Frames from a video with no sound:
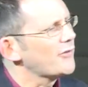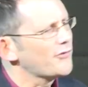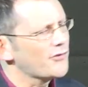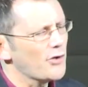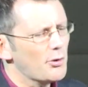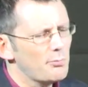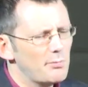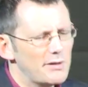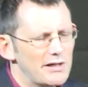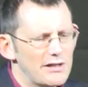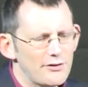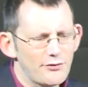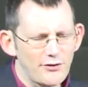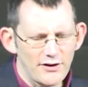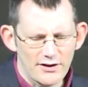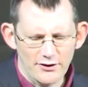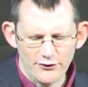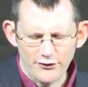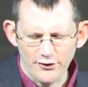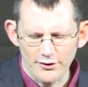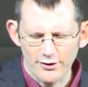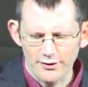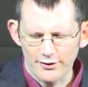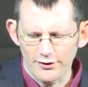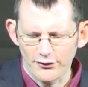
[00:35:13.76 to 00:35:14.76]
by so many
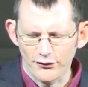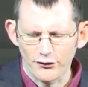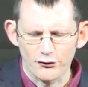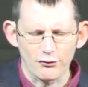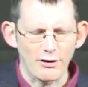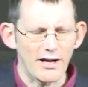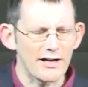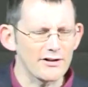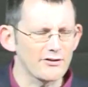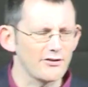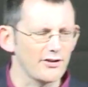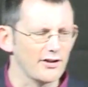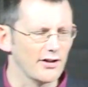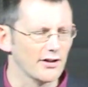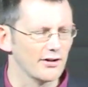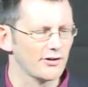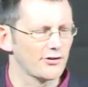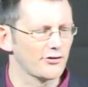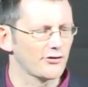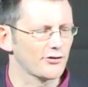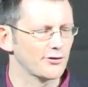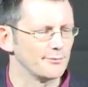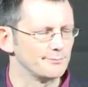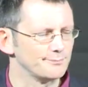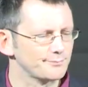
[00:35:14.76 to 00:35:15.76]
things that are distracting
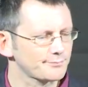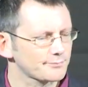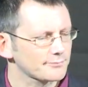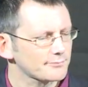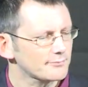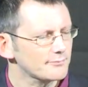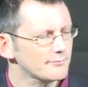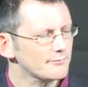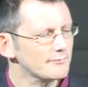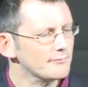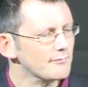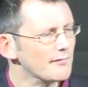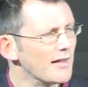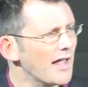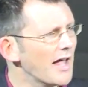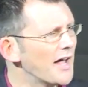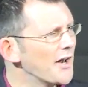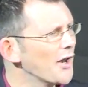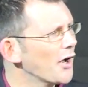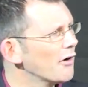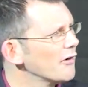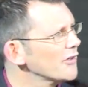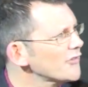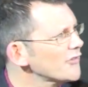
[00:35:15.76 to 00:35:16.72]
us, and